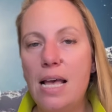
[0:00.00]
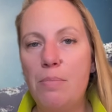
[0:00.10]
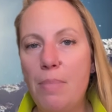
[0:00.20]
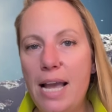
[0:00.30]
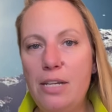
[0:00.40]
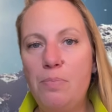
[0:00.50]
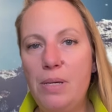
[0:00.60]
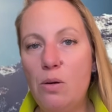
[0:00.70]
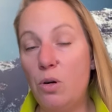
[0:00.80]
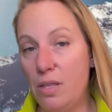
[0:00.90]
might
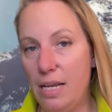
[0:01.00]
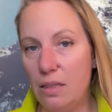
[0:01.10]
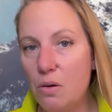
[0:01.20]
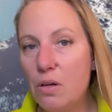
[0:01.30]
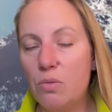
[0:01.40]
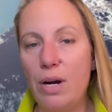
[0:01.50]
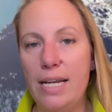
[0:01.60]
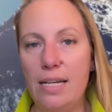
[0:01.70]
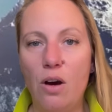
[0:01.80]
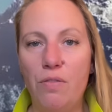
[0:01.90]
be, or they look right
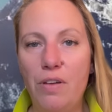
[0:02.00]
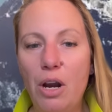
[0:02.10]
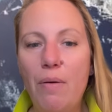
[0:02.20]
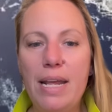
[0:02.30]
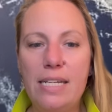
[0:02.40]
now, very